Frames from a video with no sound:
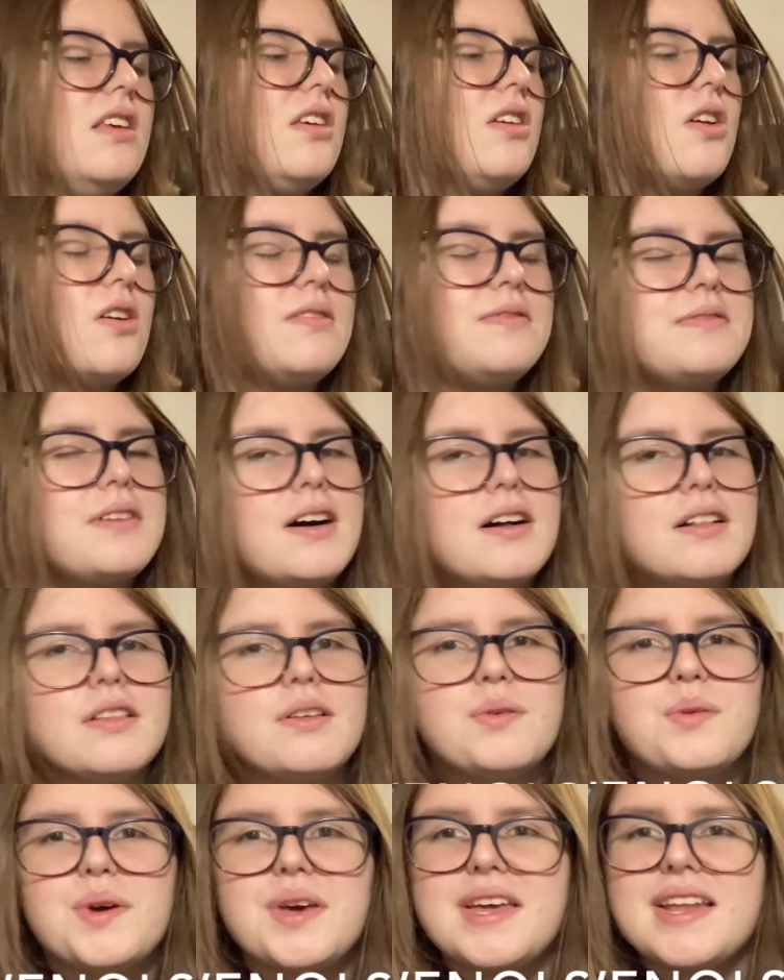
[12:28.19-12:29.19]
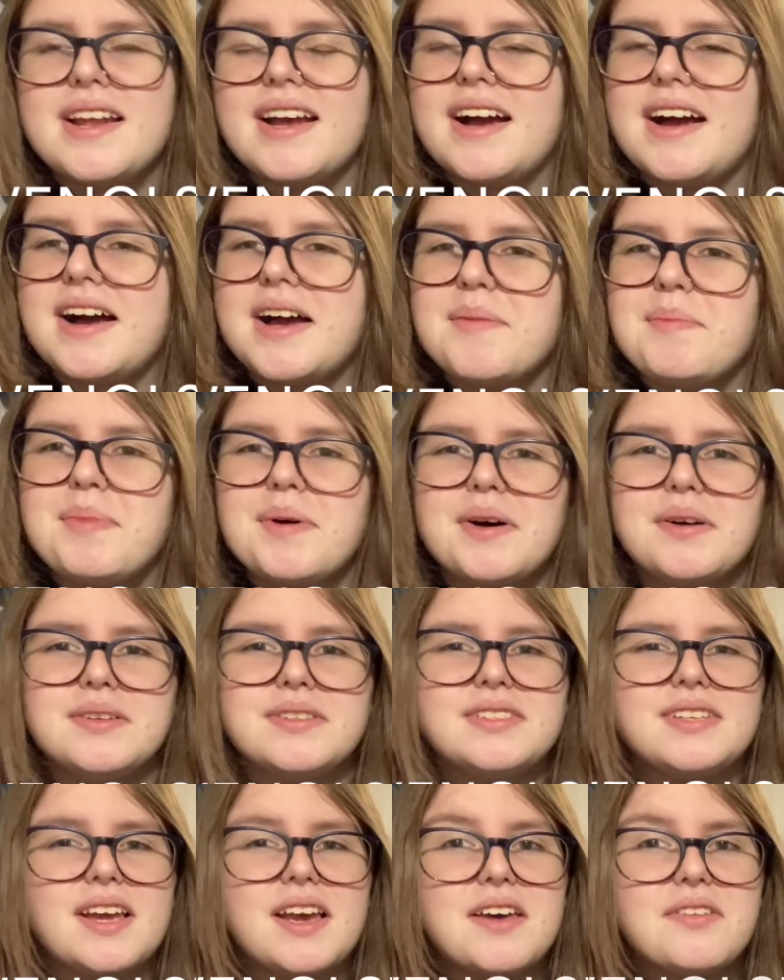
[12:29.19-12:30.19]
Go follow it. I
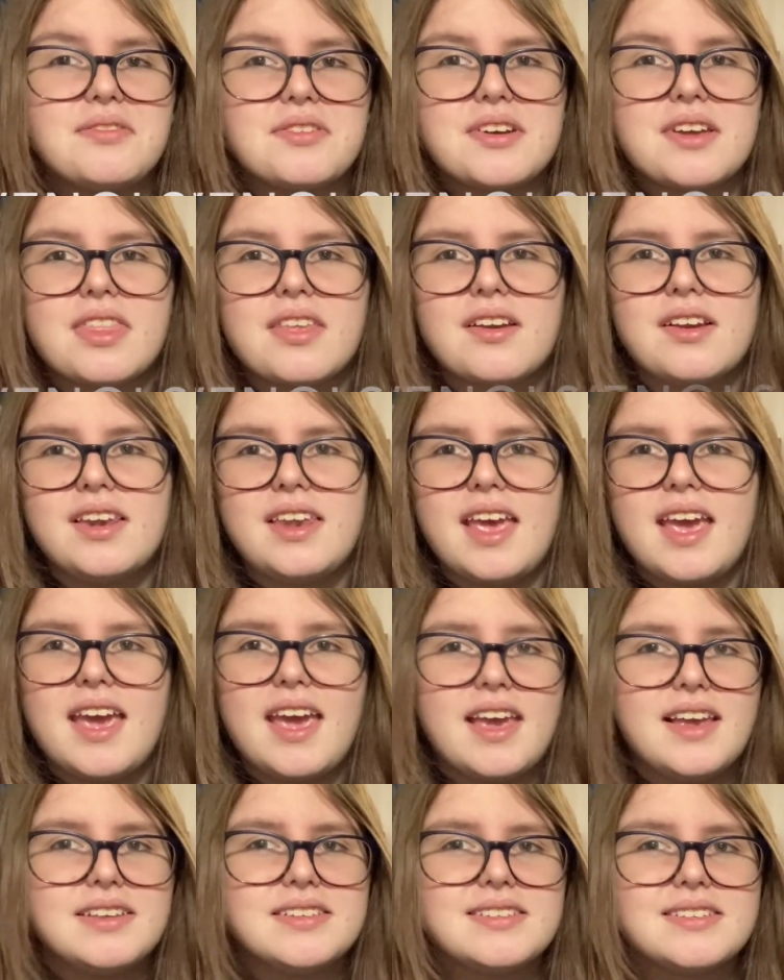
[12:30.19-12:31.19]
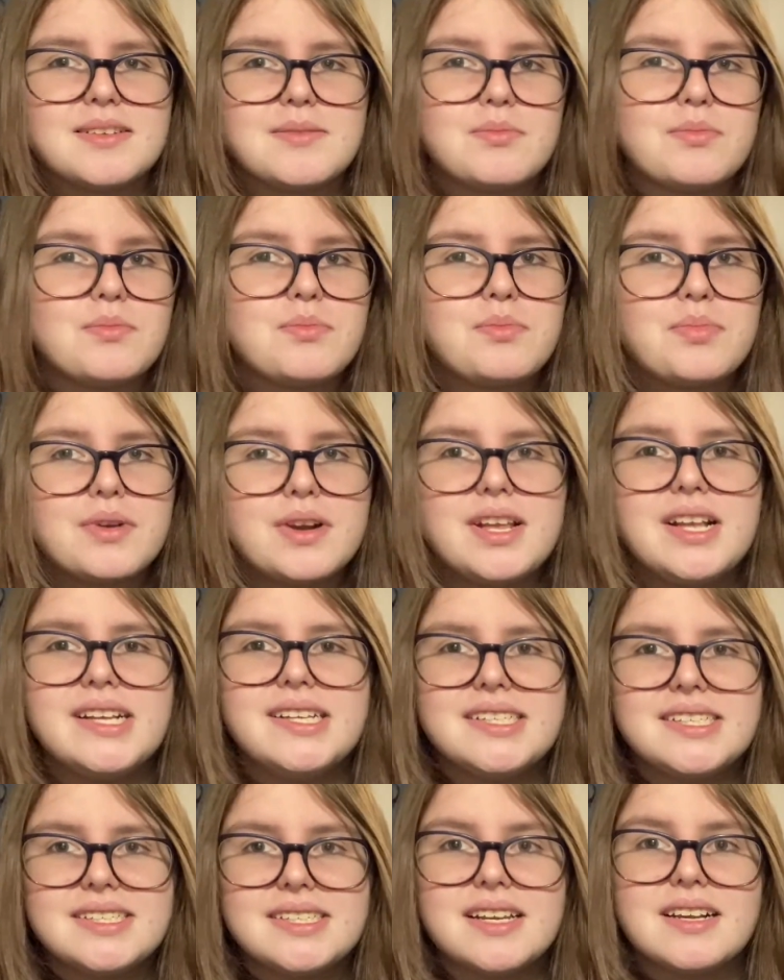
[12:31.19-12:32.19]
post every other day some pretty
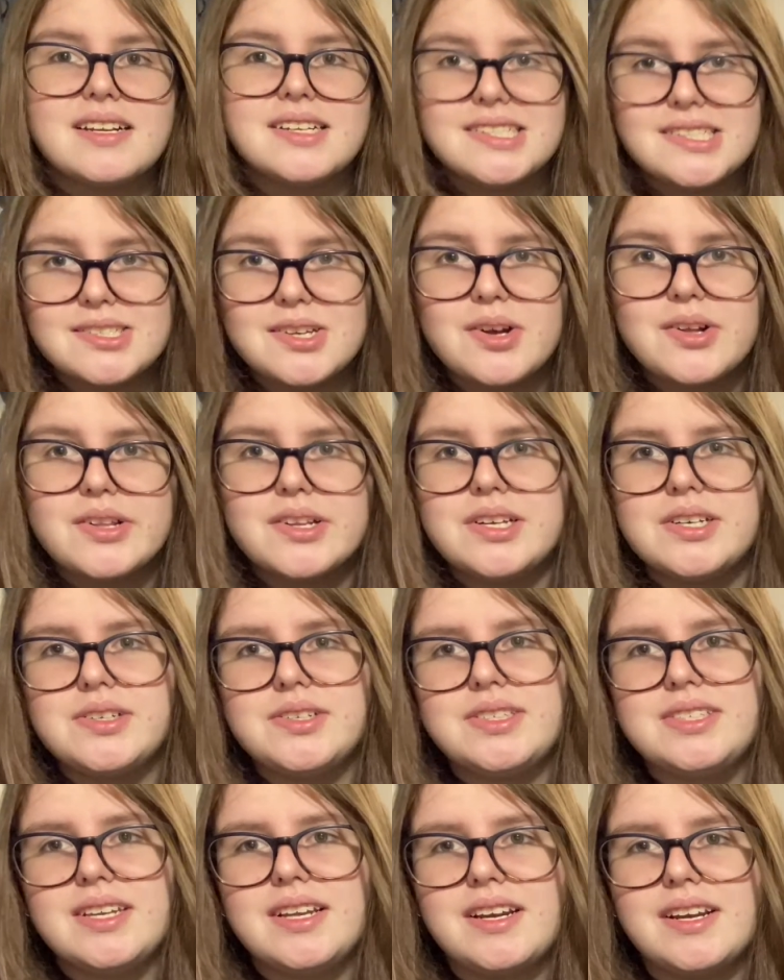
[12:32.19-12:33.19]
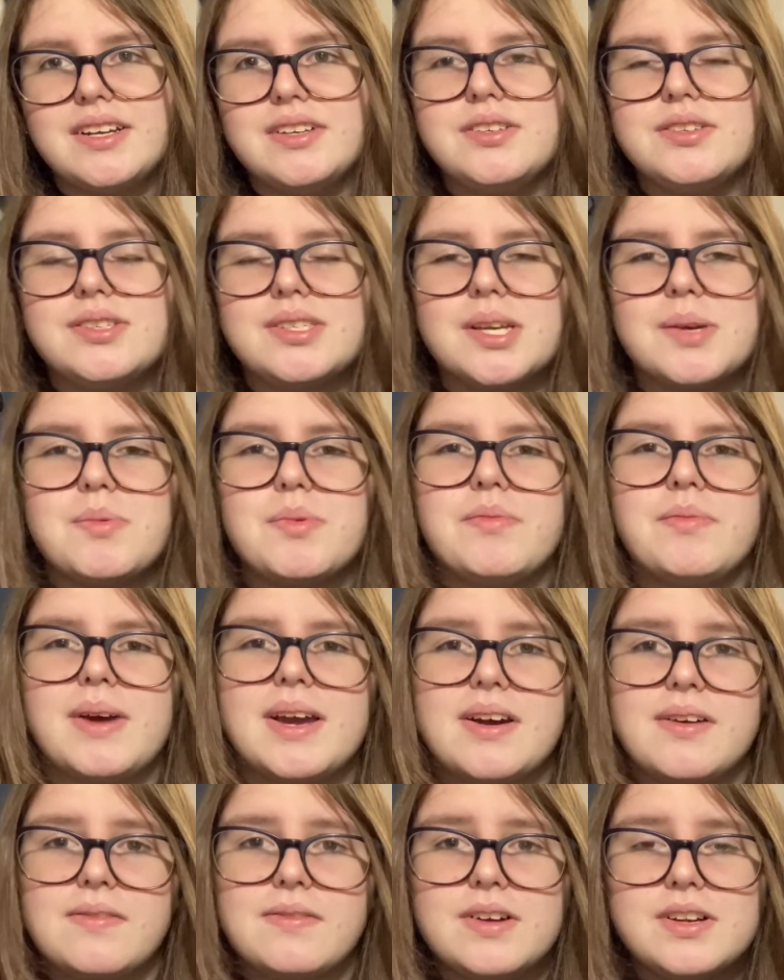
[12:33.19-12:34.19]
sick solos, and I do some of
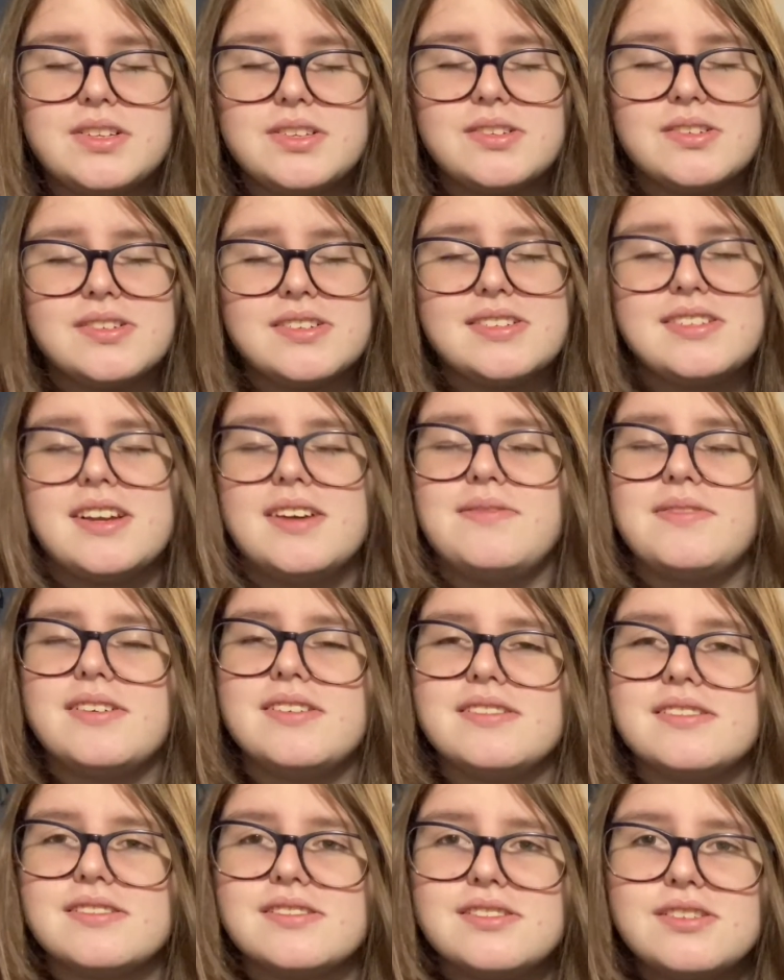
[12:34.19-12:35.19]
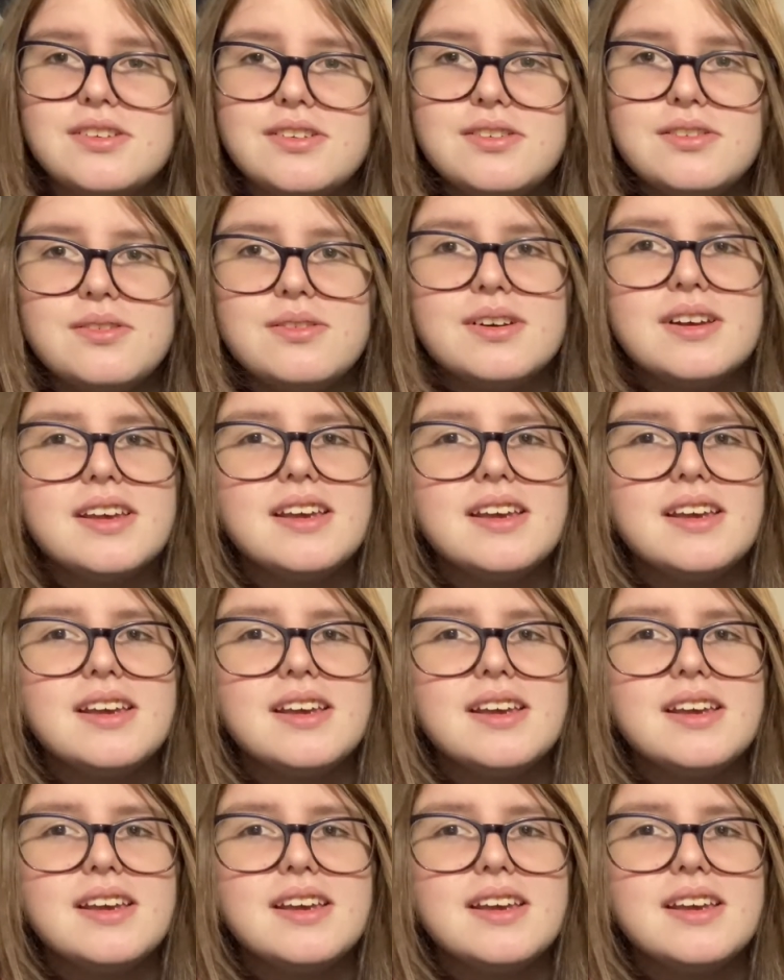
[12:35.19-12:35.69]
my original stuff on there too.